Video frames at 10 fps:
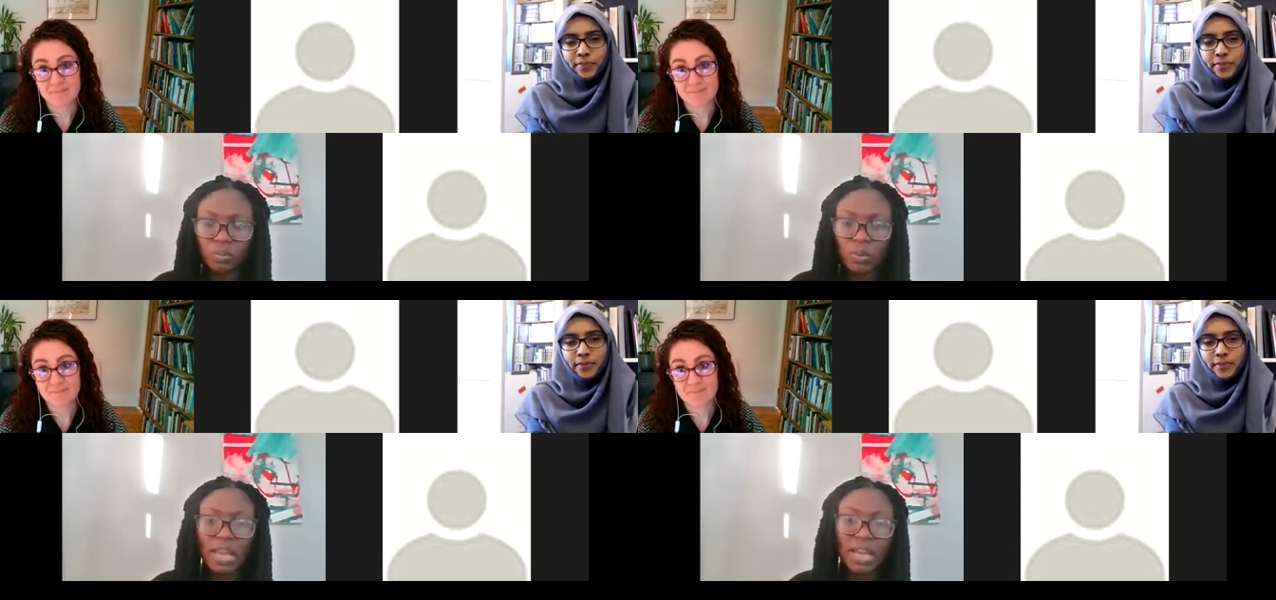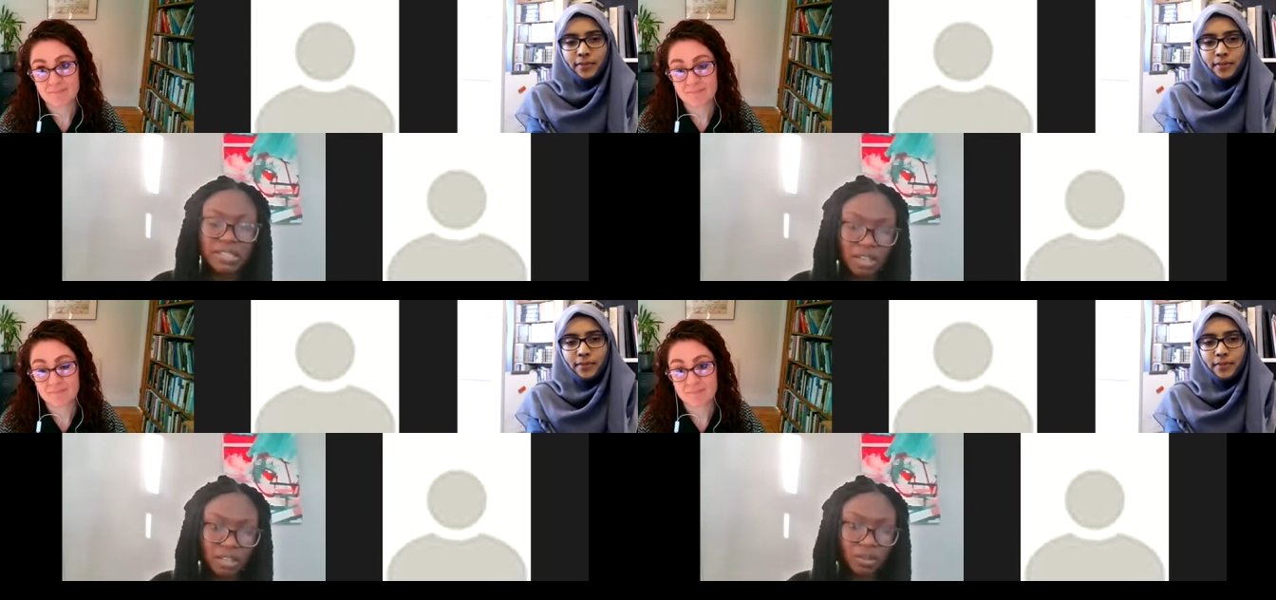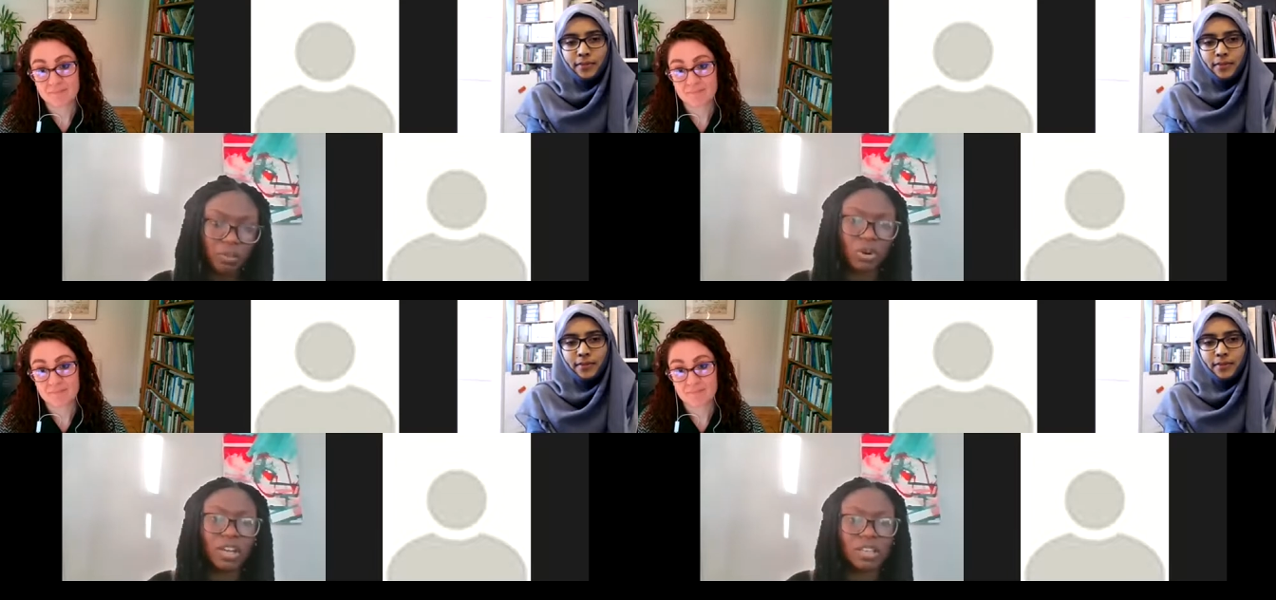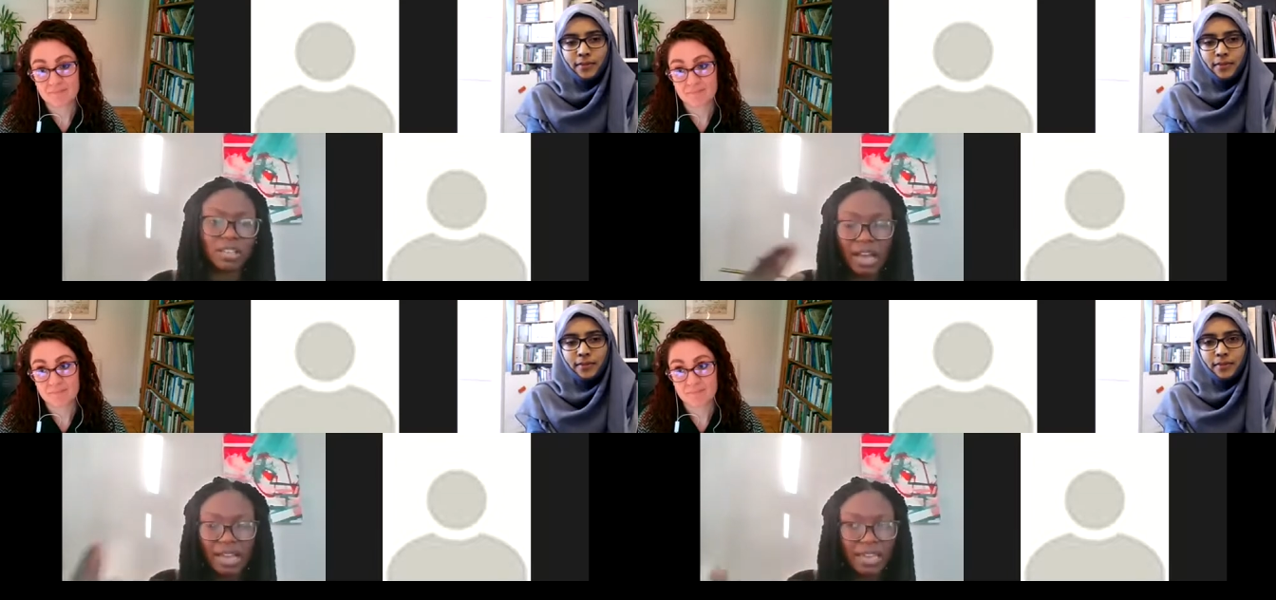Speaker 1: we had done the work
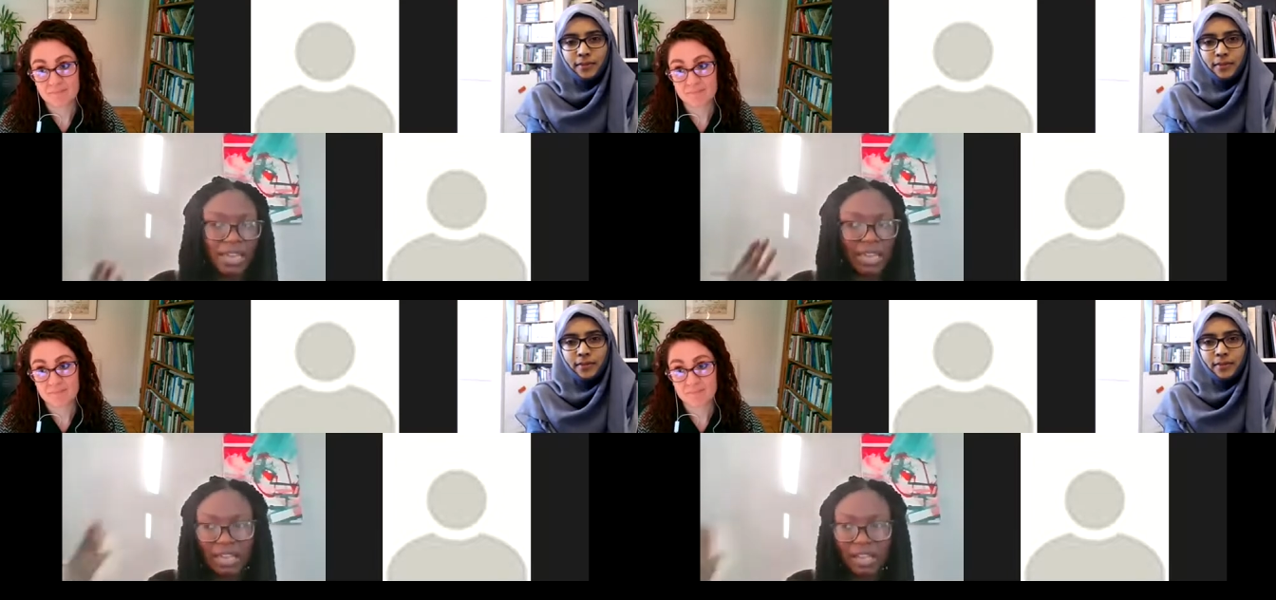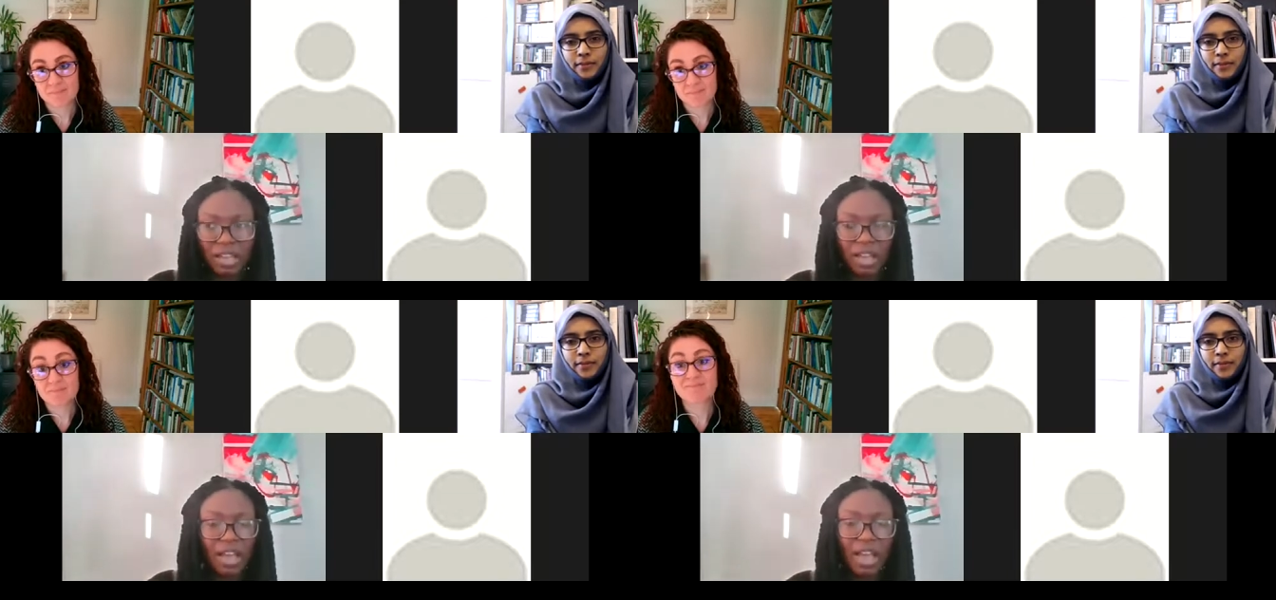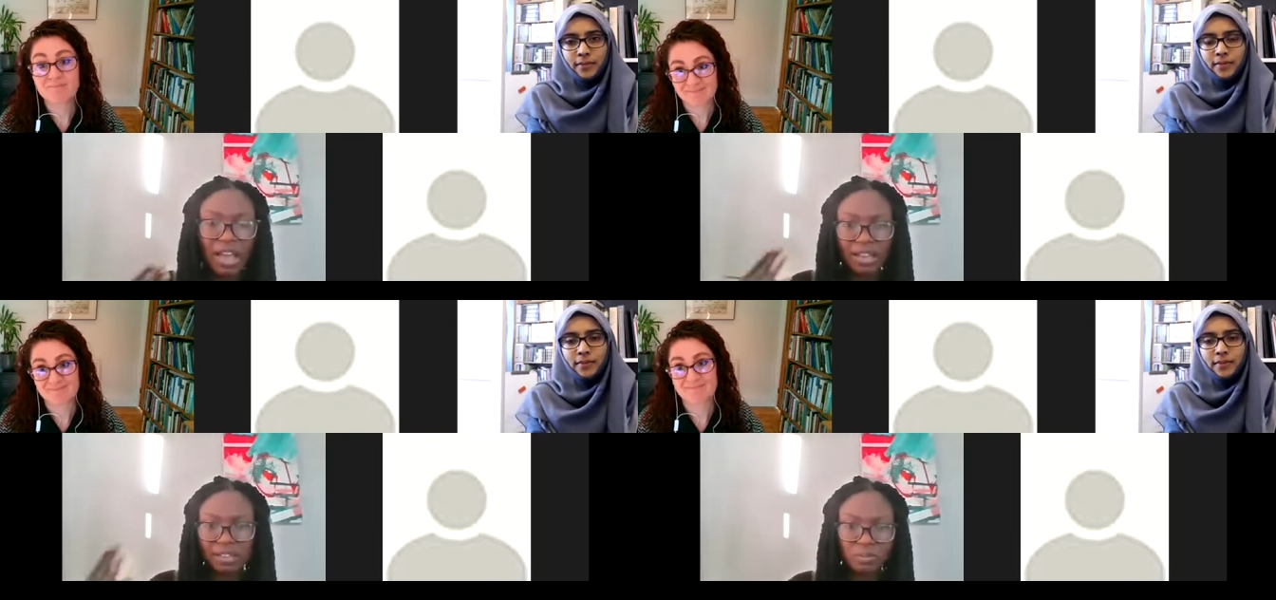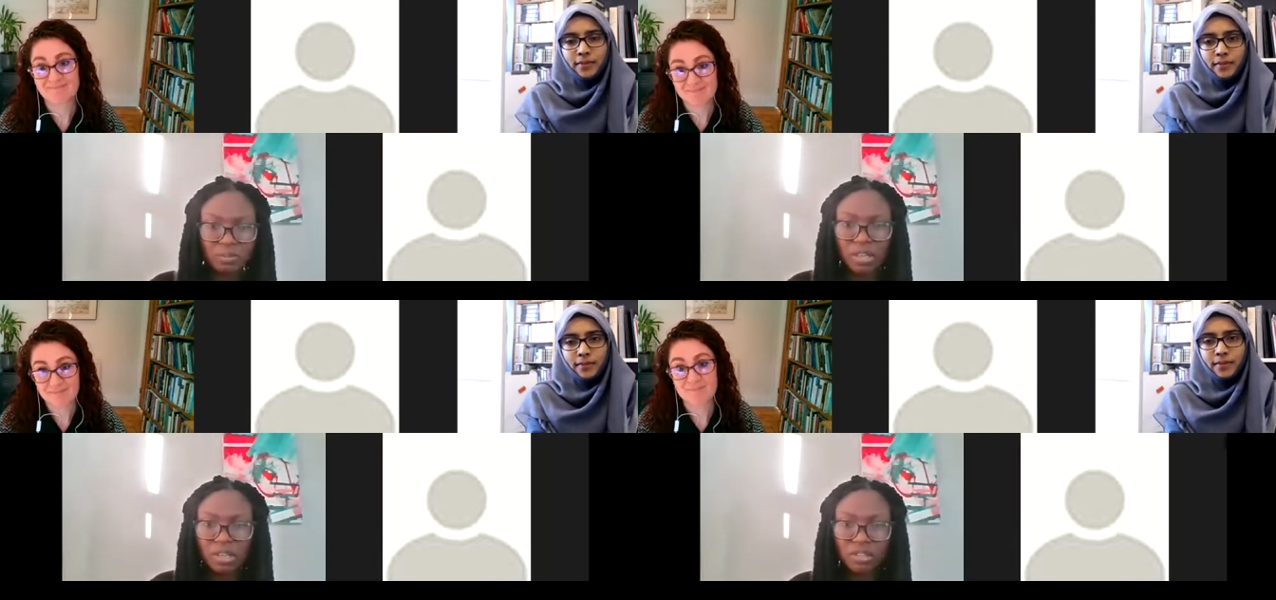and IA had
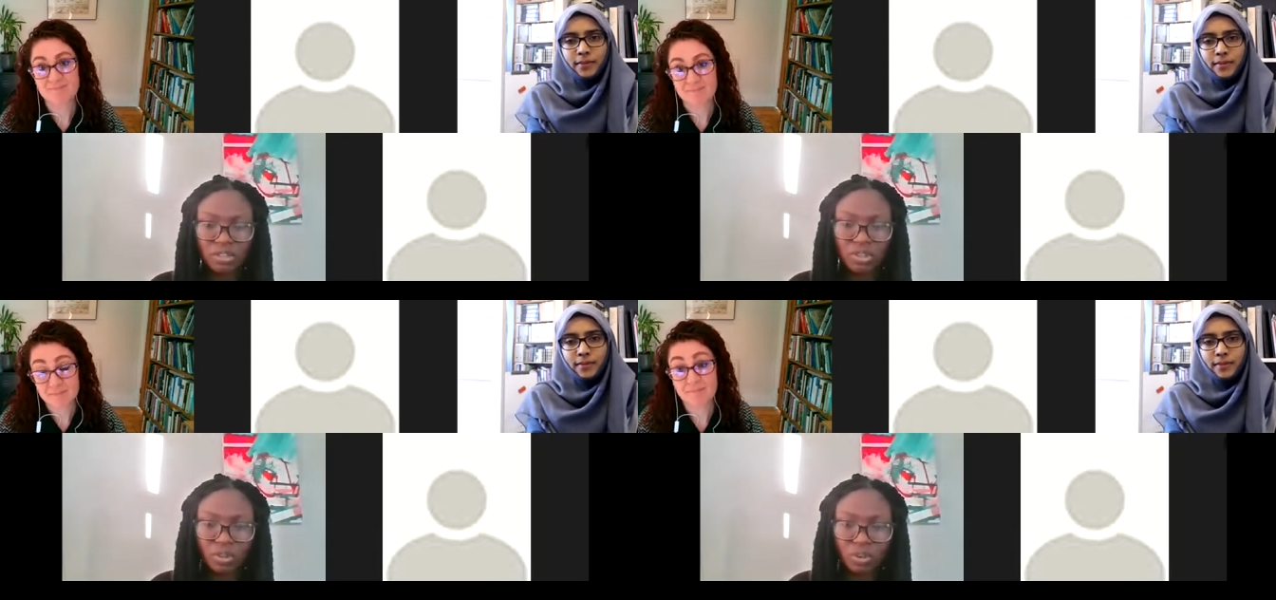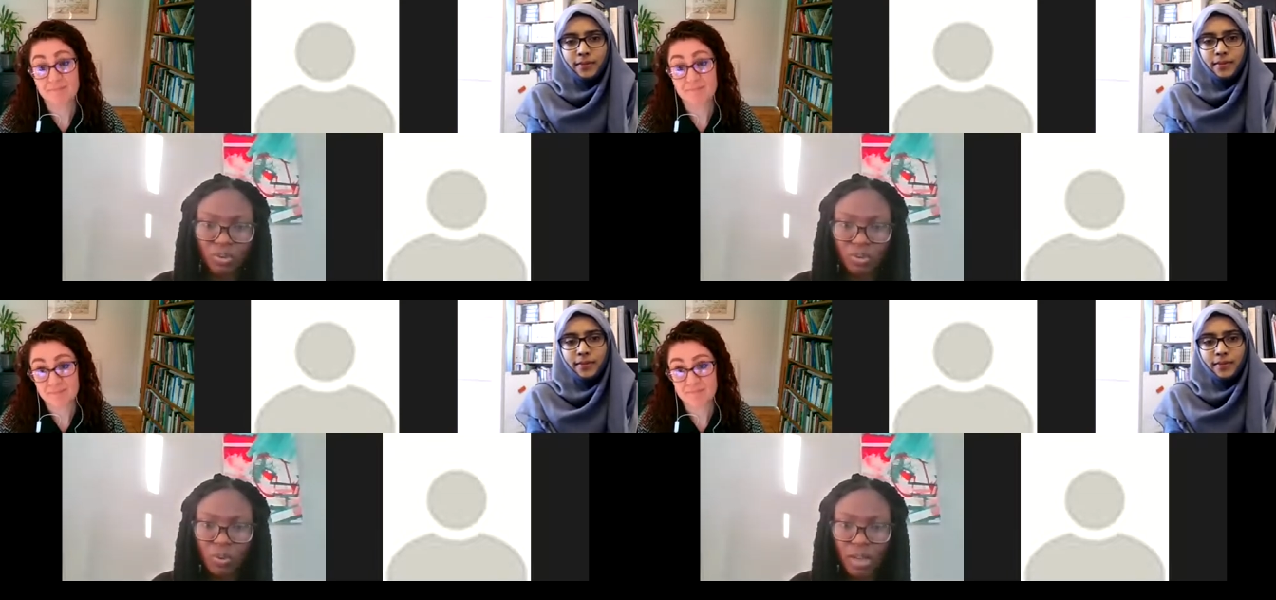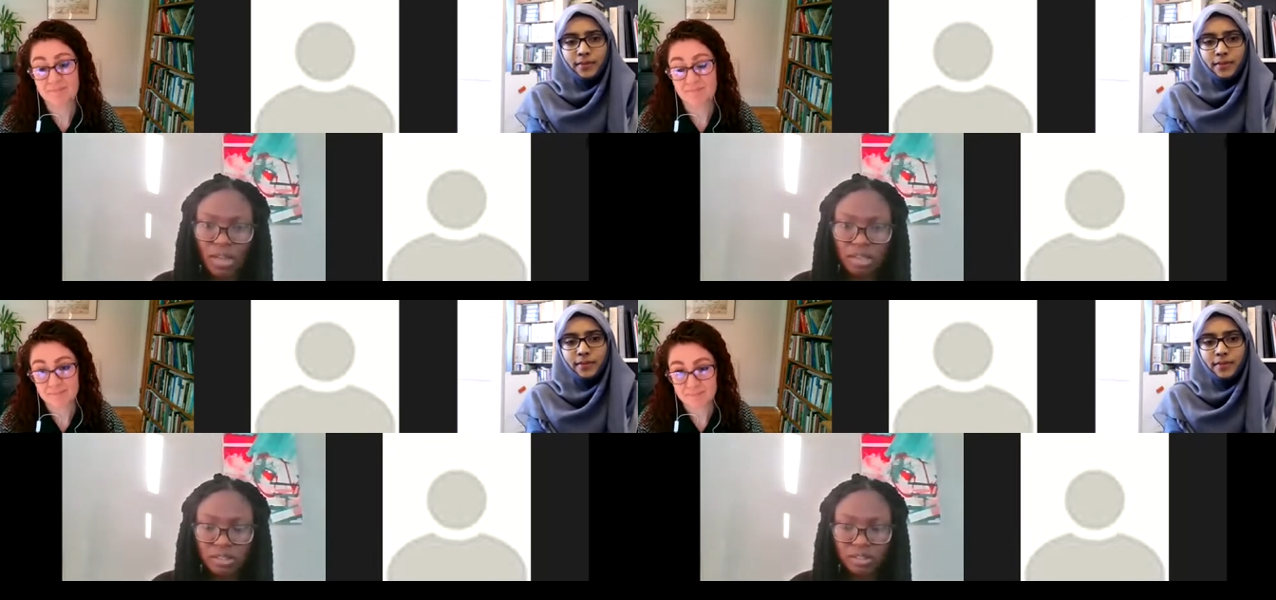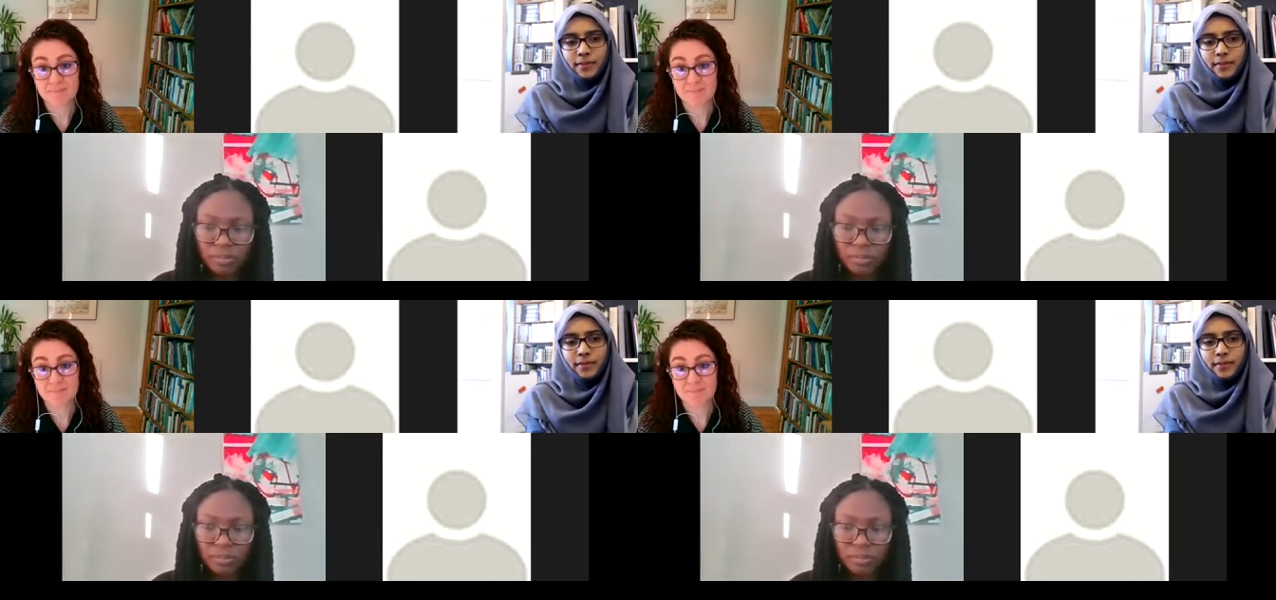been, you know, quite